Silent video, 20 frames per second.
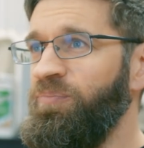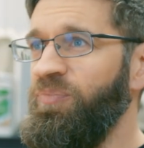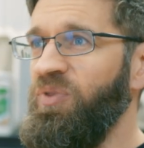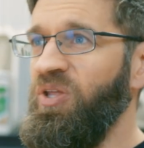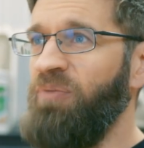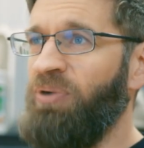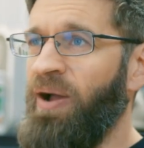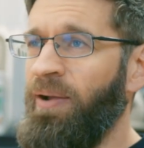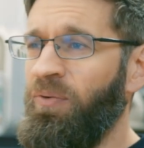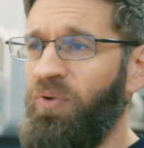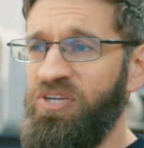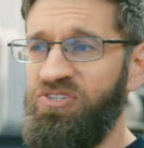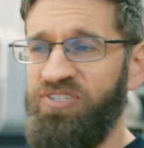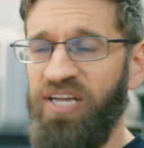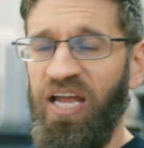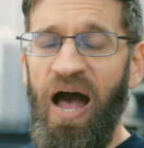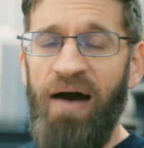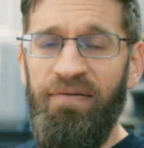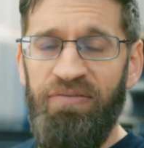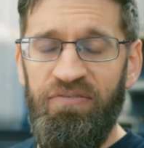you probably want to stay
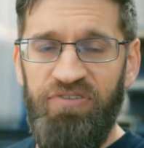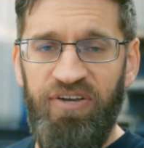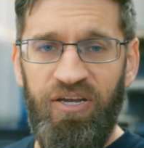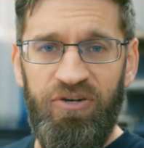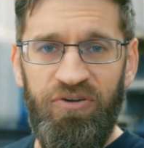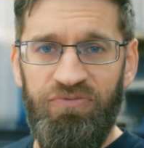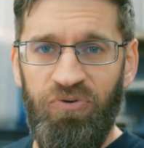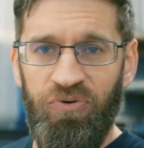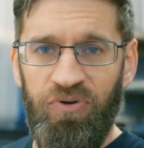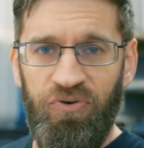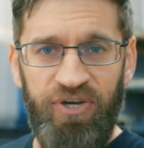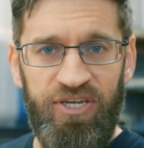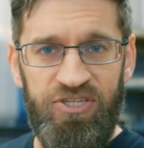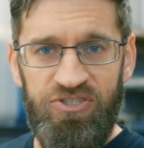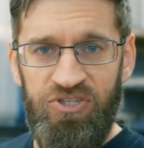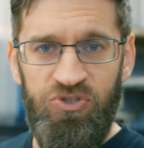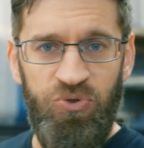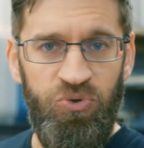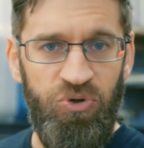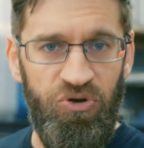off of it for at
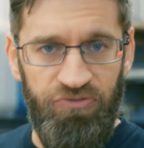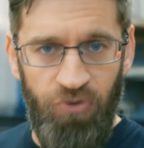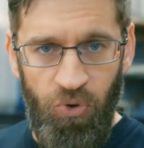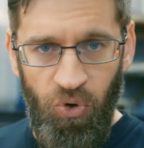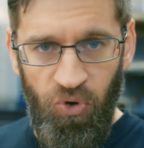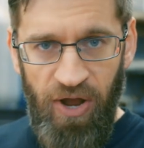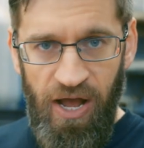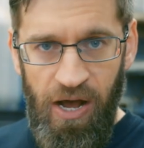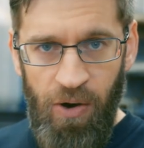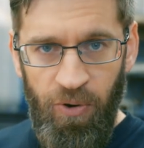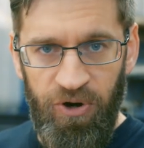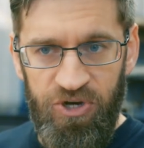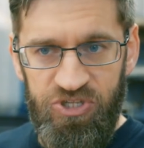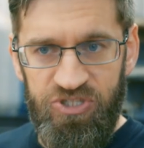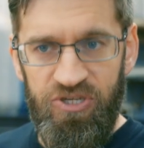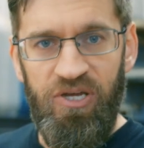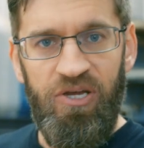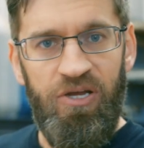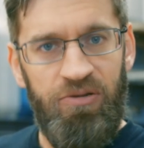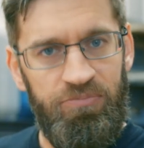least 2 to 4 hours,
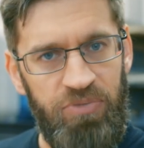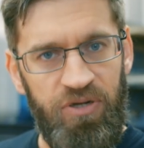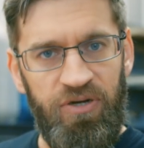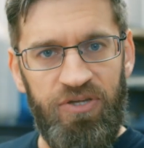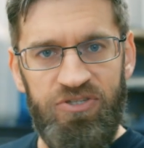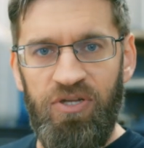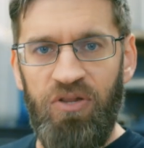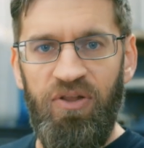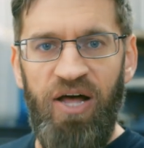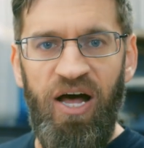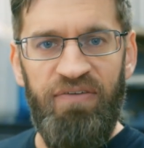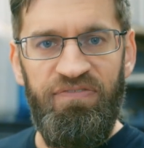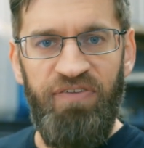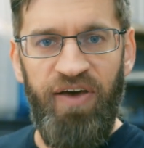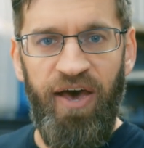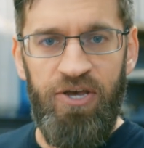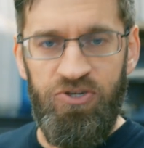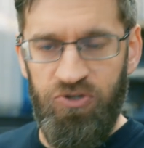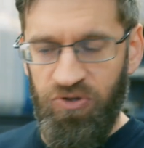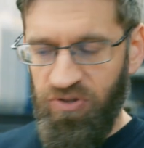but it's a lot
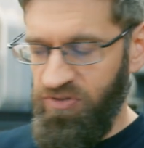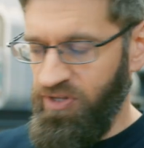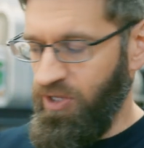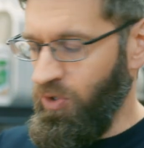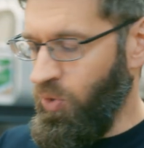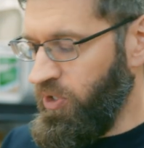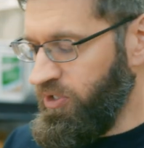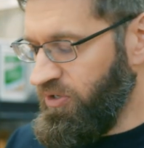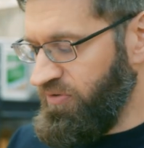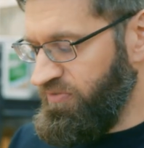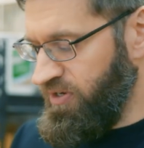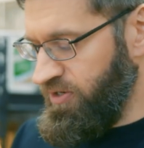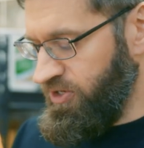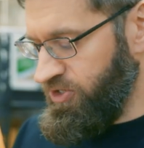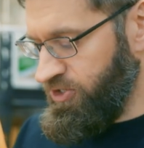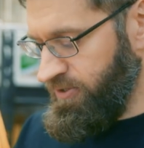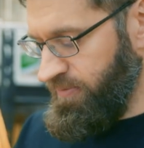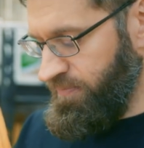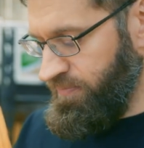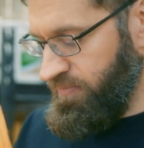faster than the oil
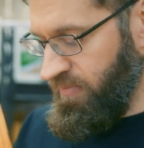finish.